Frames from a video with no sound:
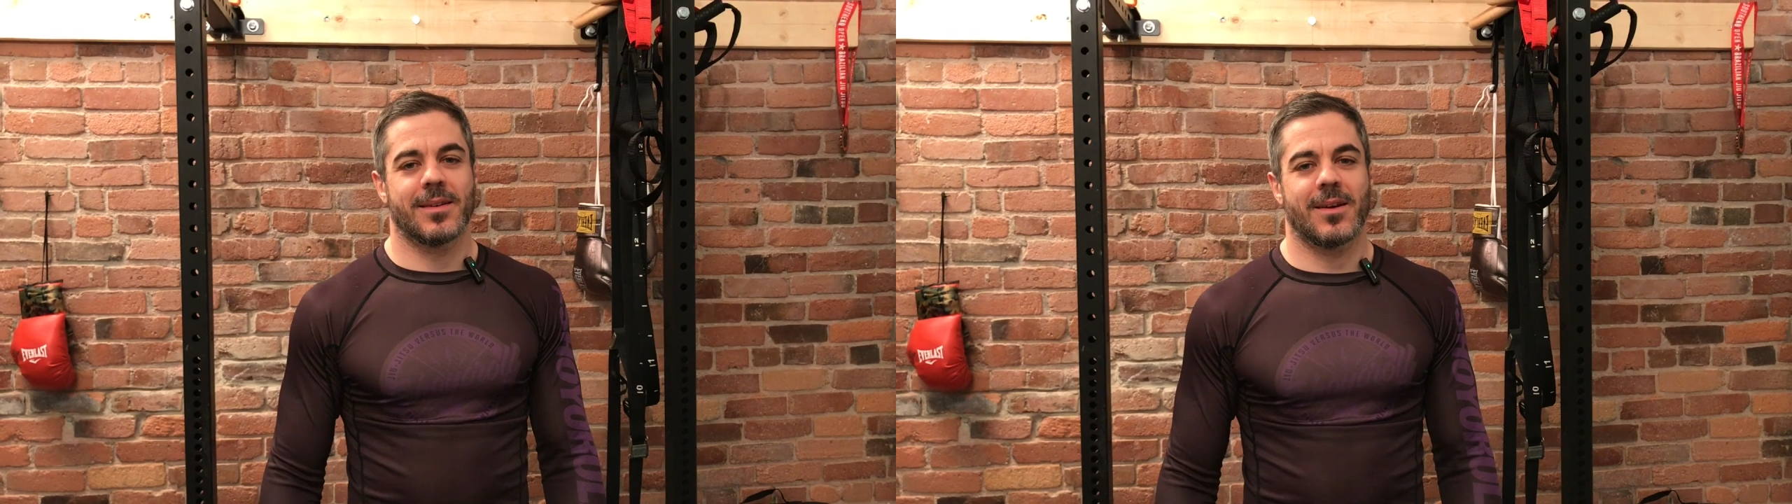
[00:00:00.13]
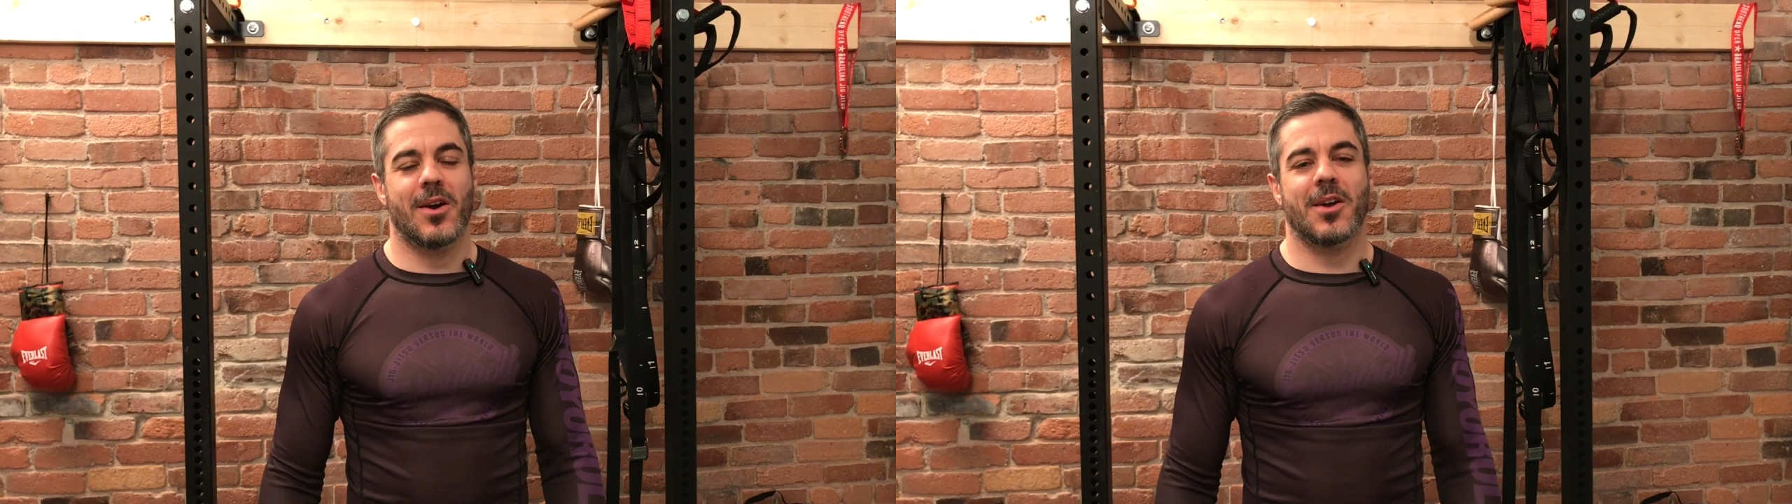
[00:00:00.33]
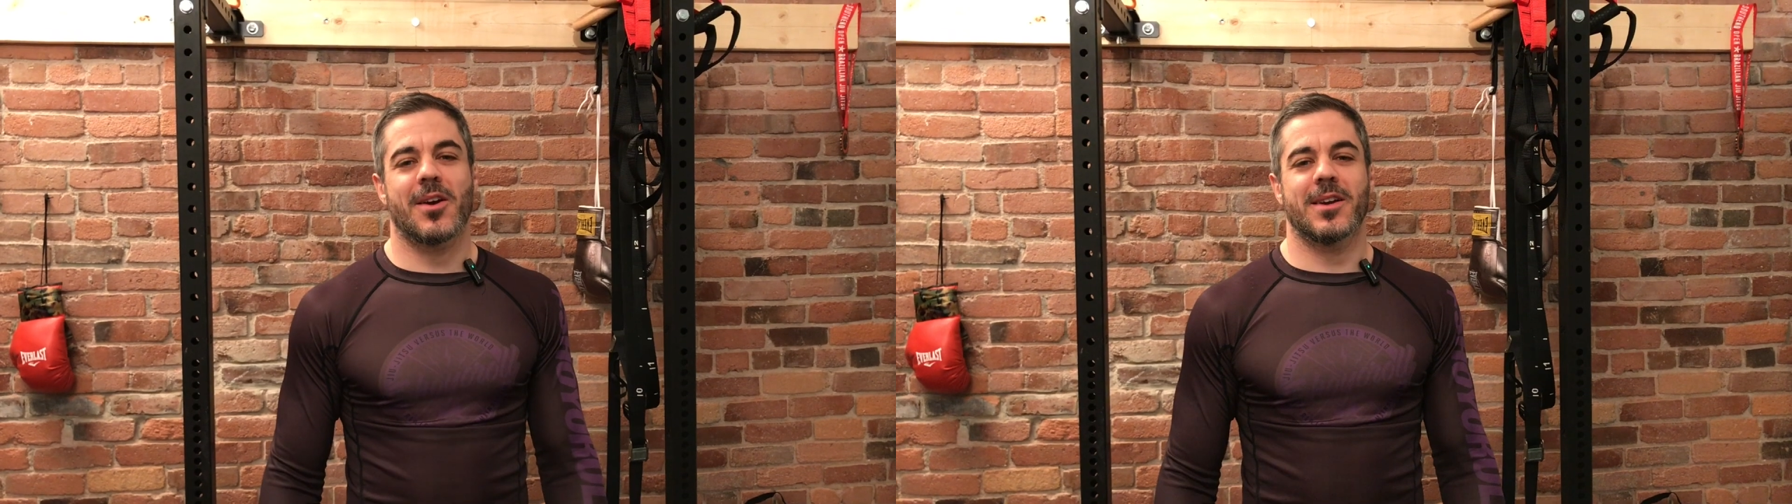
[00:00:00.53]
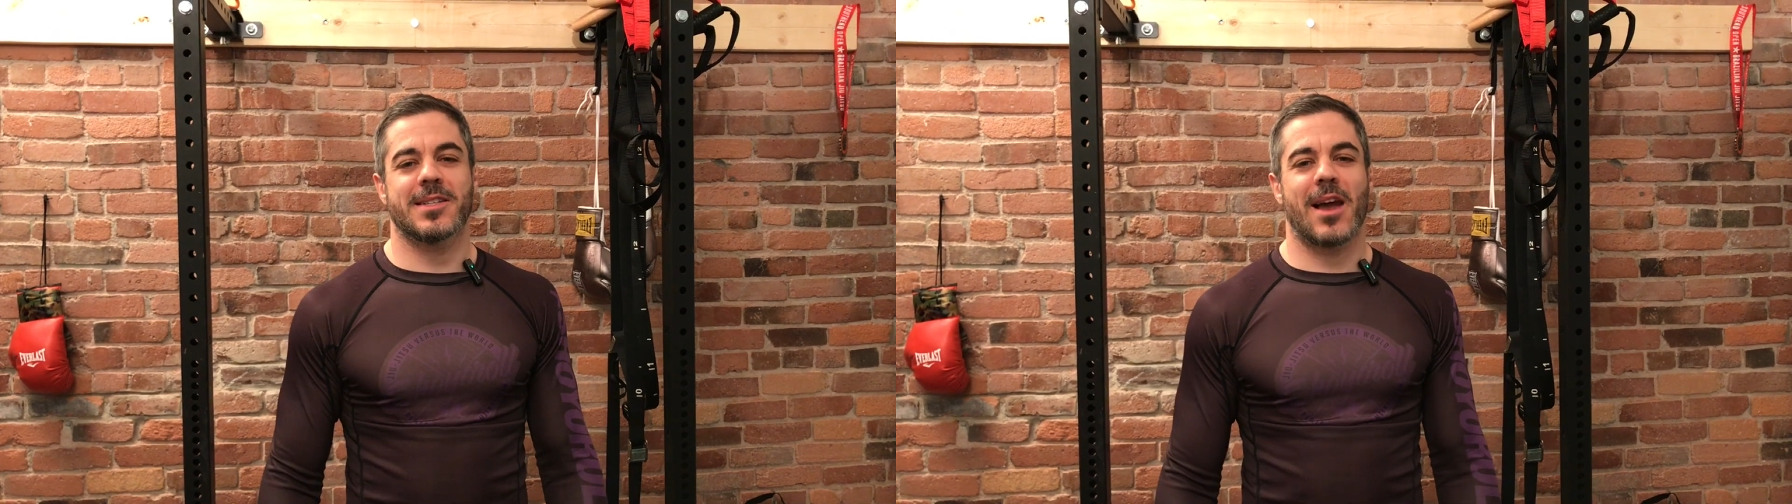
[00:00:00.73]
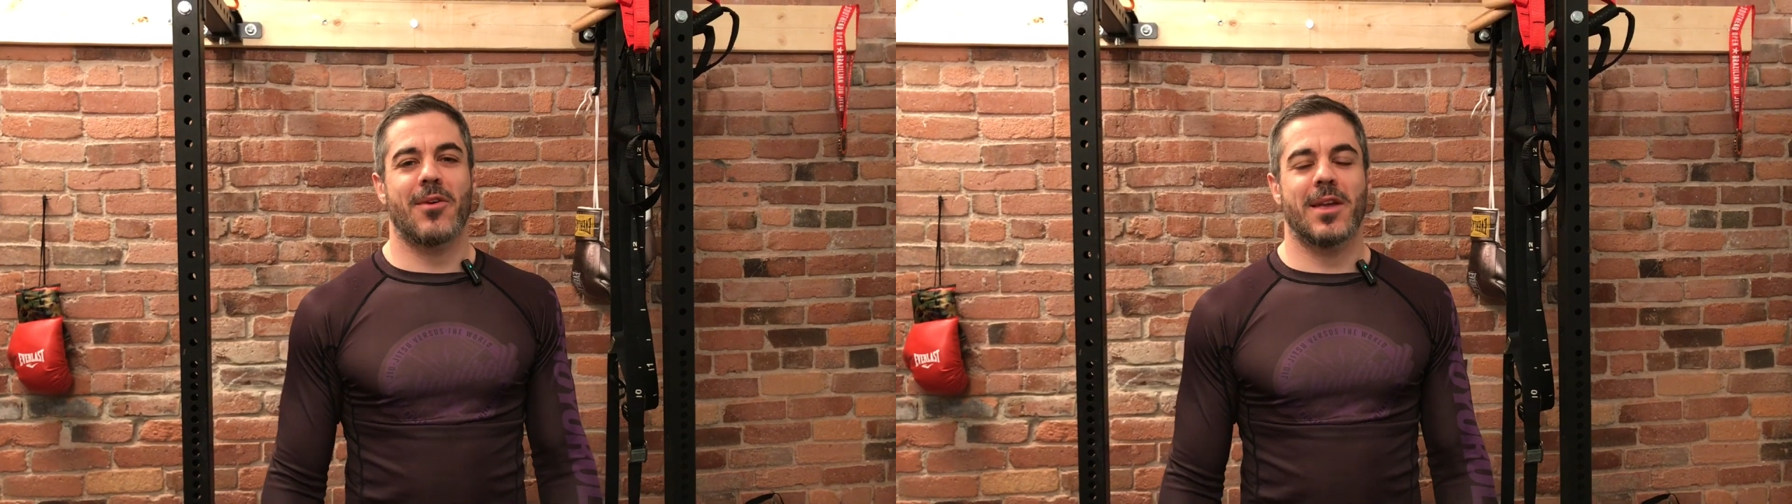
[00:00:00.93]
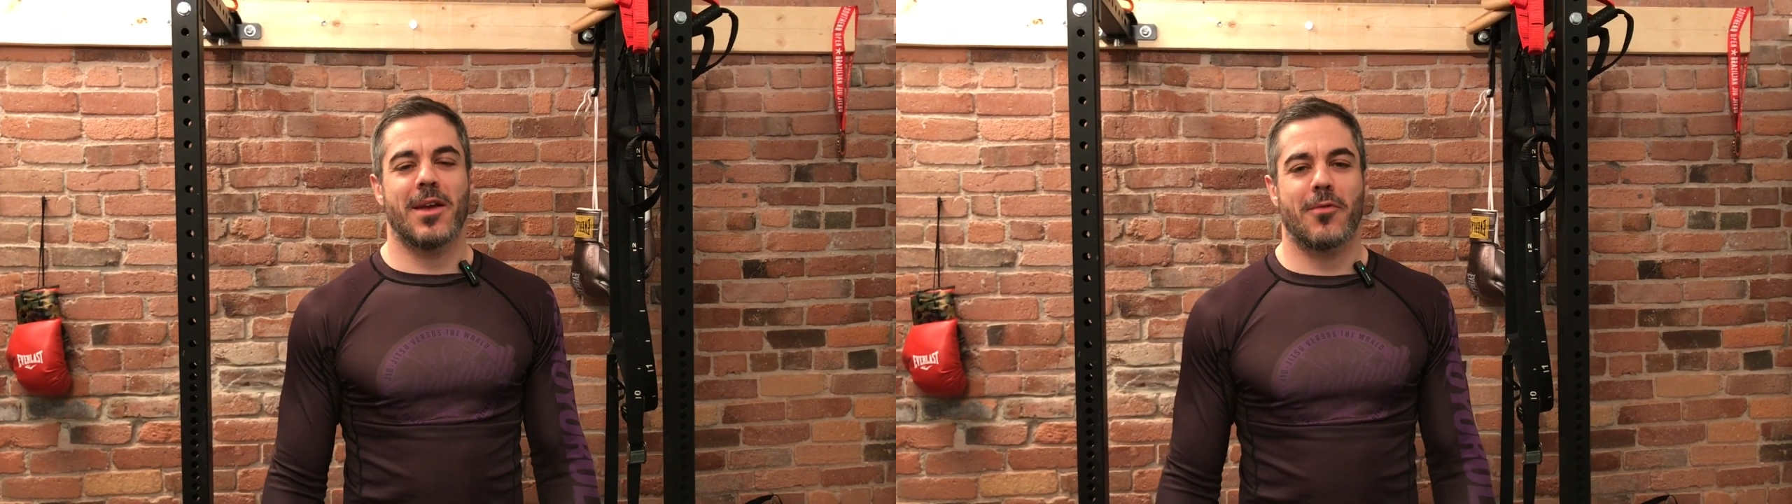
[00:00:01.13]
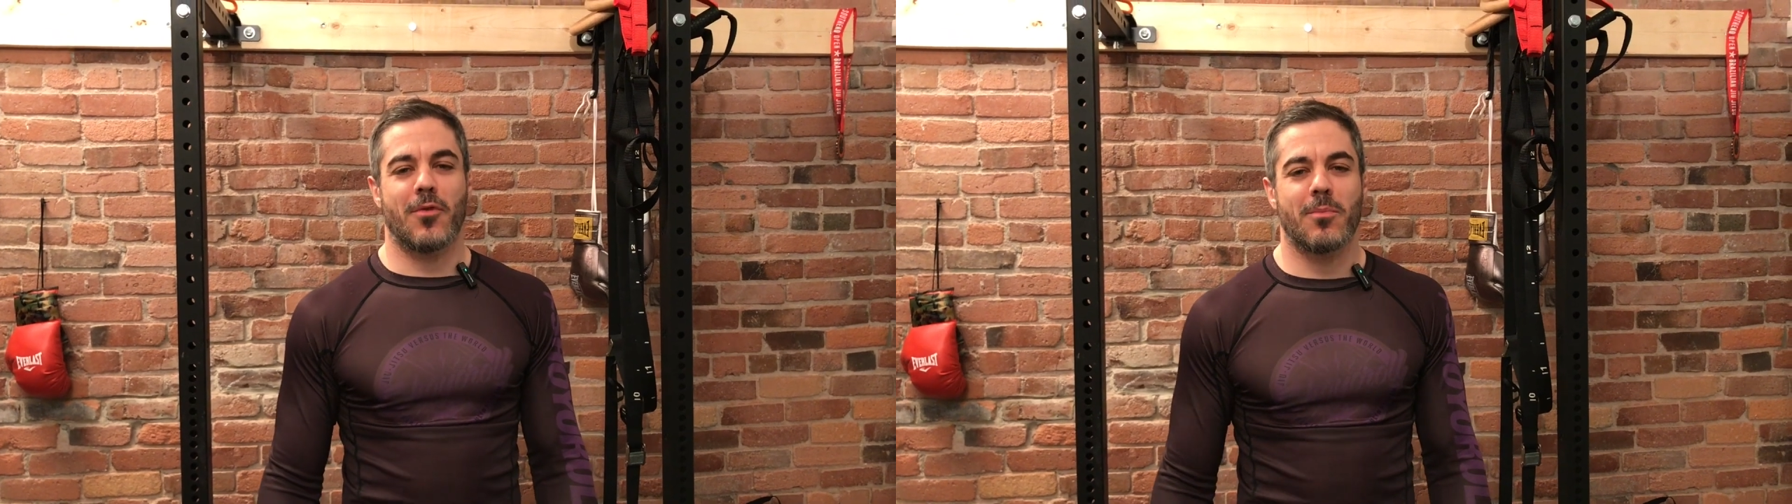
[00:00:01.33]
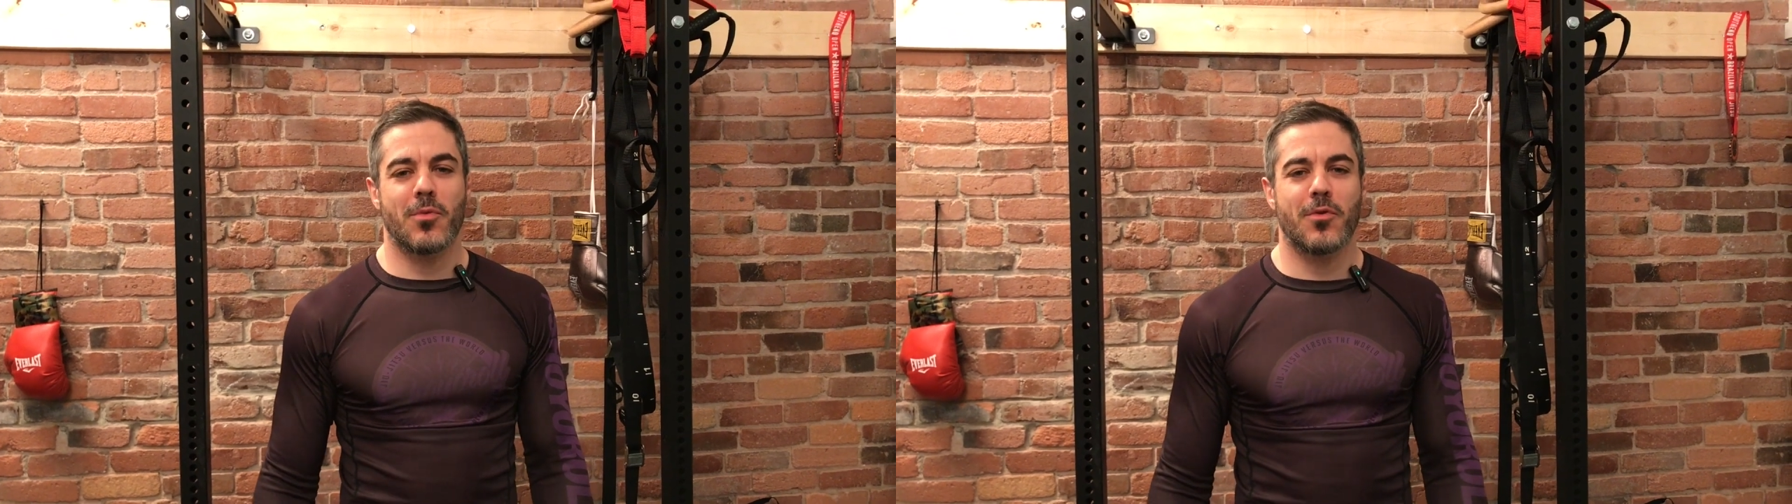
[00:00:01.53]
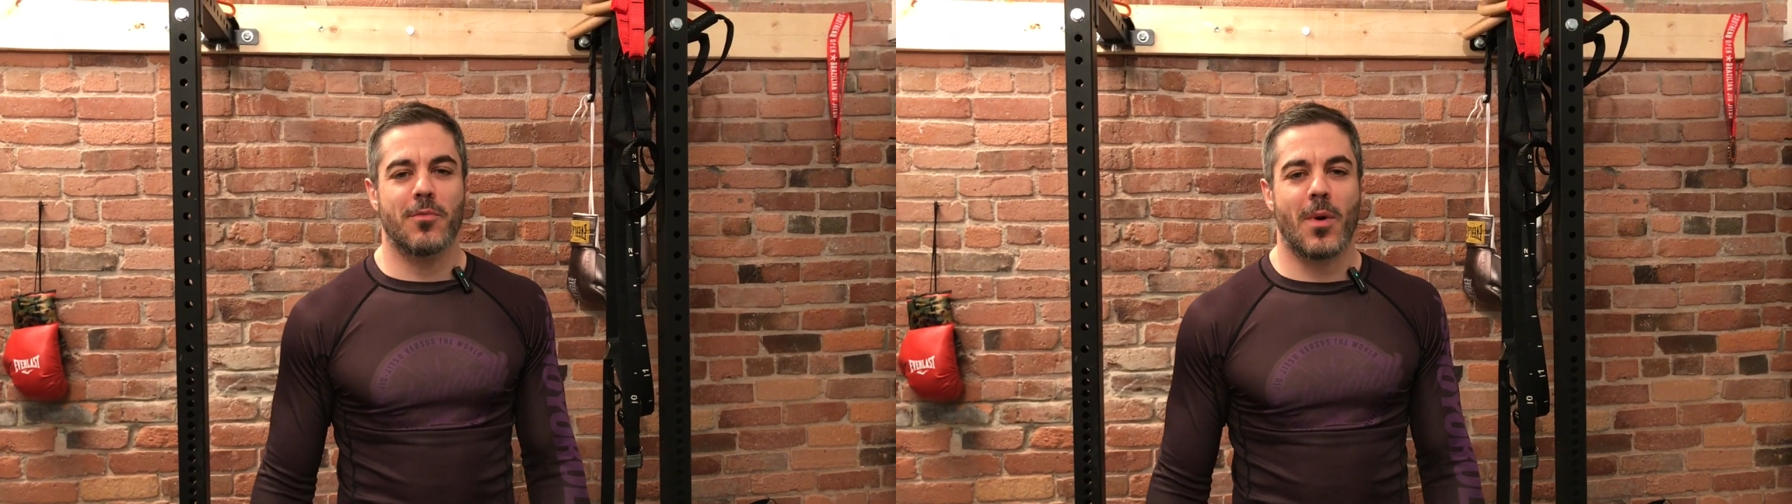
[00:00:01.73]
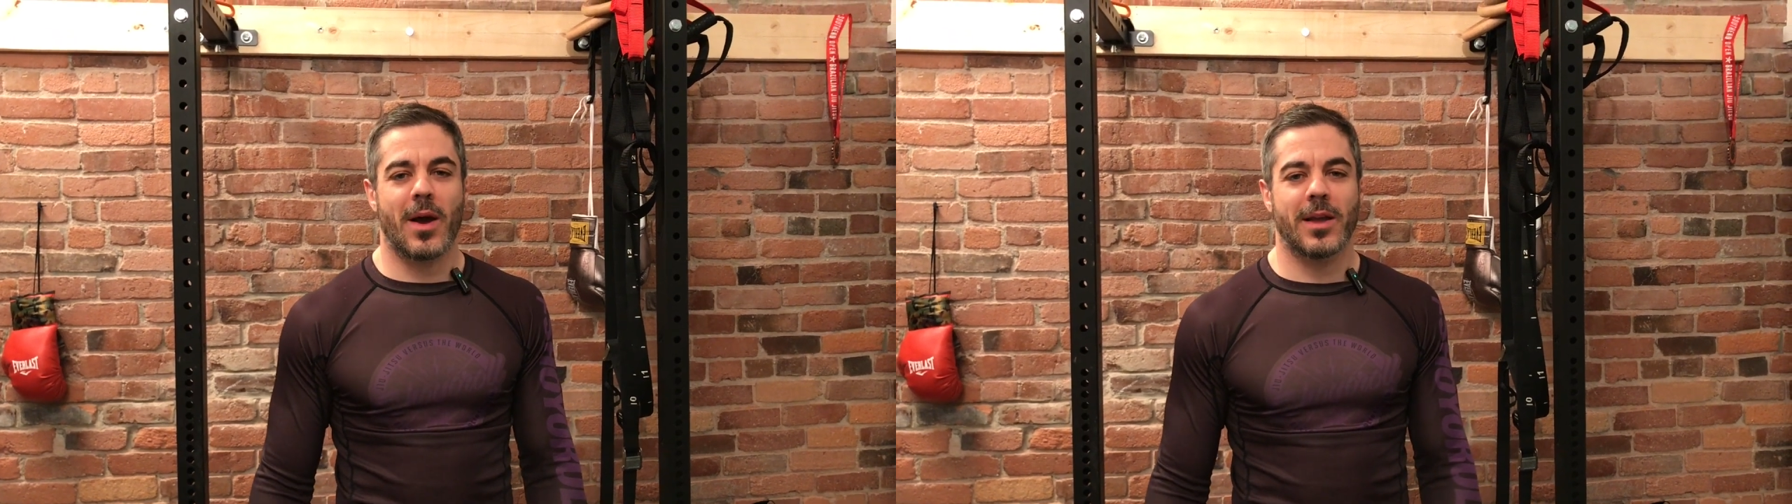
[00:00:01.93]
Hi guys, Harry here from
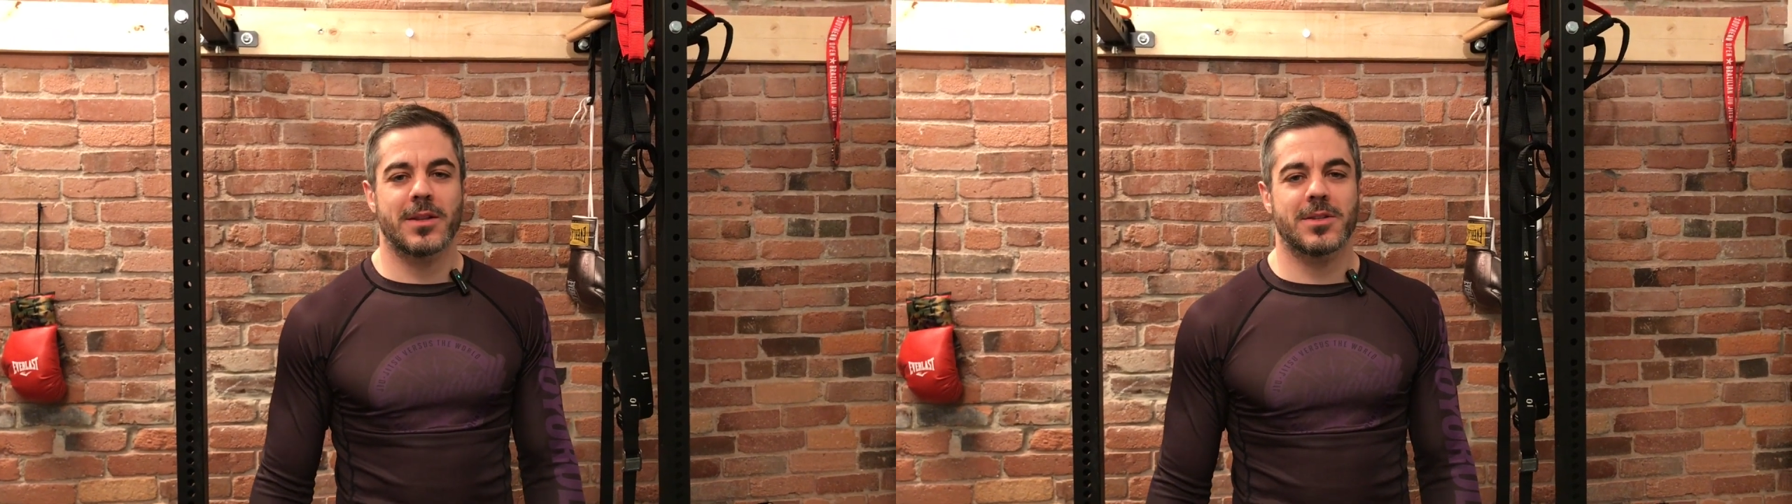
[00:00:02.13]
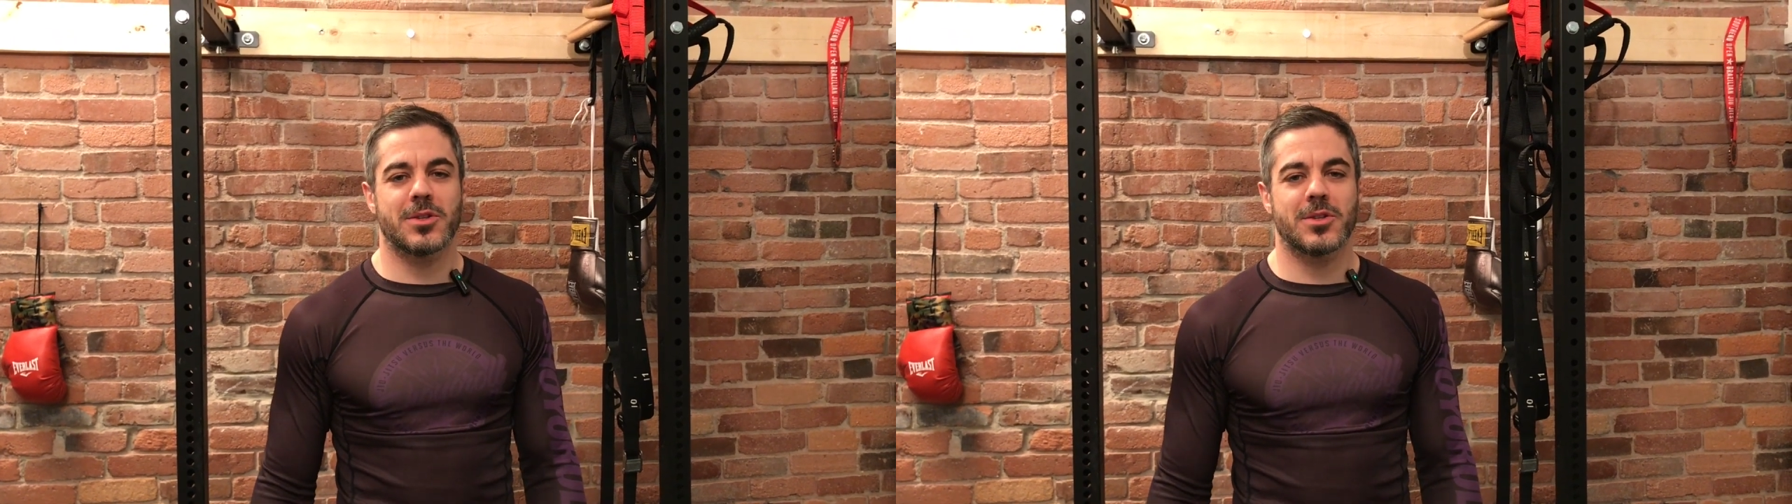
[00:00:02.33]
MoveMind.